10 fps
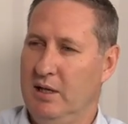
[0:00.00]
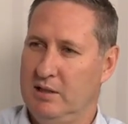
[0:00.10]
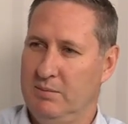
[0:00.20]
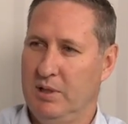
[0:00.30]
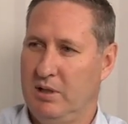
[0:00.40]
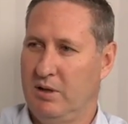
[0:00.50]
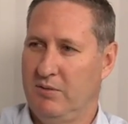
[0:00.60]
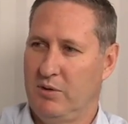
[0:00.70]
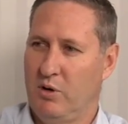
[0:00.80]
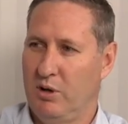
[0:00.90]
it's a bit
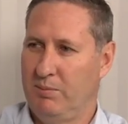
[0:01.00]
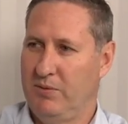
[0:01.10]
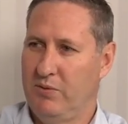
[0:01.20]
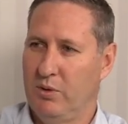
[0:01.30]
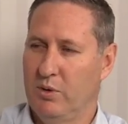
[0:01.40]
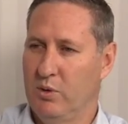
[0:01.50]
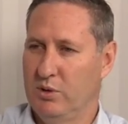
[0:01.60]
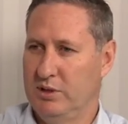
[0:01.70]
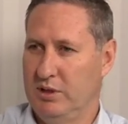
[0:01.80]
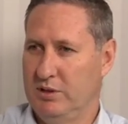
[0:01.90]
of cart before the
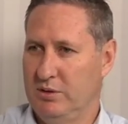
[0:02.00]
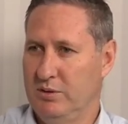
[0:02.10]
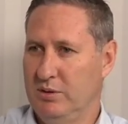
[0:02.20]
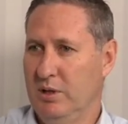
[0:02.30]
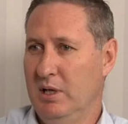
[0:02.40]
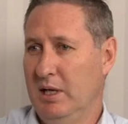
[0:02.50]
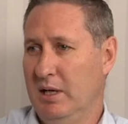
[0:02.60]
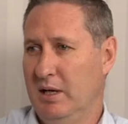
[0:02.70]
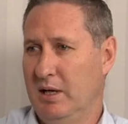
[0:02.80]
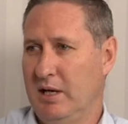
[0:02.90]
horse issue.
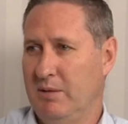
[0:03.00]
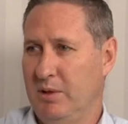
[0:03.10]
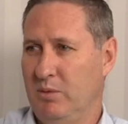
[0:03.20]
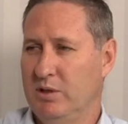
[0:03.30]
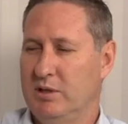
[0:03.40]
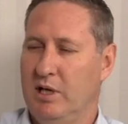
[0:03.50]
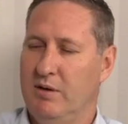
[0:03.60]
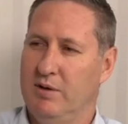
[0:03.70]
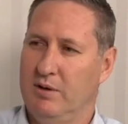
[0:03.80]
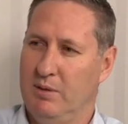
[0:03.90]
Uh, government wants to
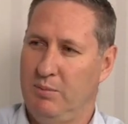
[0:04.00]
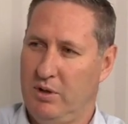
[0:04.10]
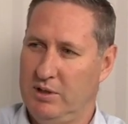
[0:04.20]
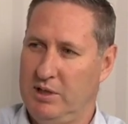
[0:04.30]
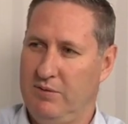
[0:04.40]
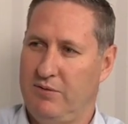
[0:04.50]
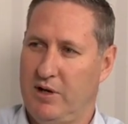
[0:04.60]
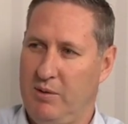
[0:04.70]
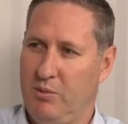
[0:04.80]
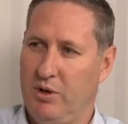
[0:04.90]
have a, a, policy
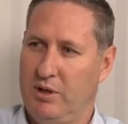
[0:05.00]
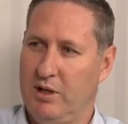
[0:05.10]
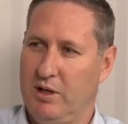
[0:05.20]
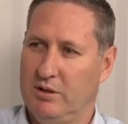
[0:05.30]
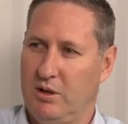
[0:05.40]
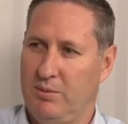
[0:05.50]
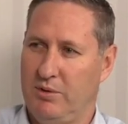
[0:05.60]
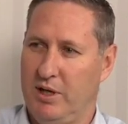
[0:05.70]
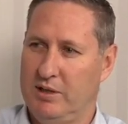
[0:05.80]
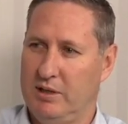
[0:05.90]
framework that it's
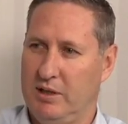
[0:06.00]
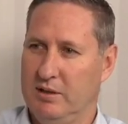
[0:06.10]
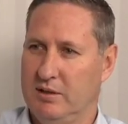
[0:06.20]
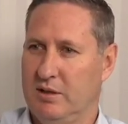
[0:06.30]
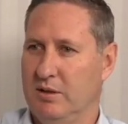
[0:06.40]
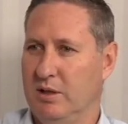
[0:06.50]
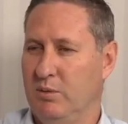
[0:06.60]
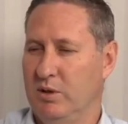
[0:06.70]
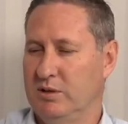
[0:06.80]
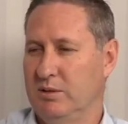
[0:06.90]
operating in, so
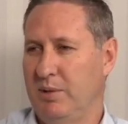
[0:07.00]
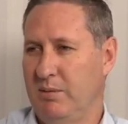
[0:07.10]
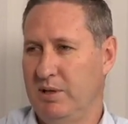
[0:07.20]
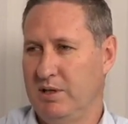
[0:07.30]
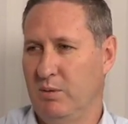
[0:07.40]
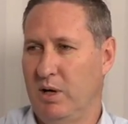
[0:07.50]
it wants to publish a